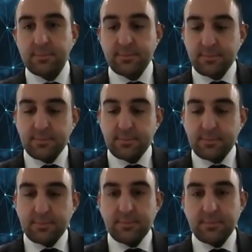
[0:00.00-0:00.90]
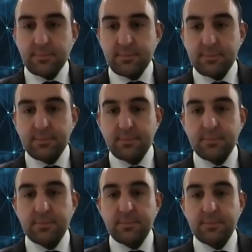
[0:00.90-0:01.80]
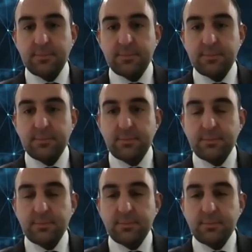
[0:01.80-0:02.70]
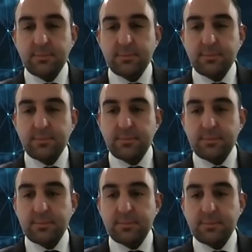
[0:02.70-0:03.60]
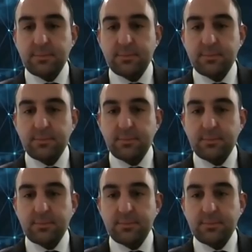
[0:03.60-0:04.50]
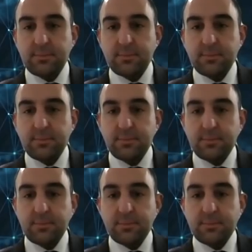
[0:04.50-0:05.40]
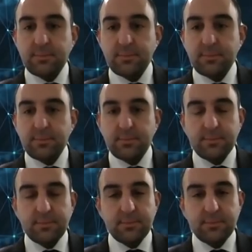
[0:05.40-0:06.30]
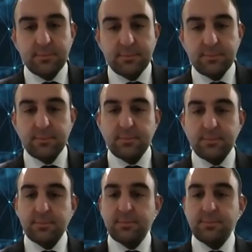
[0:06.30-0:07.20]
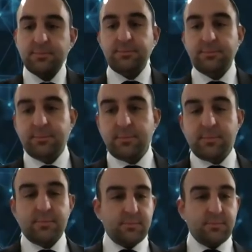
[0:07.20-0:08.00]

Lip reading: (not speaking)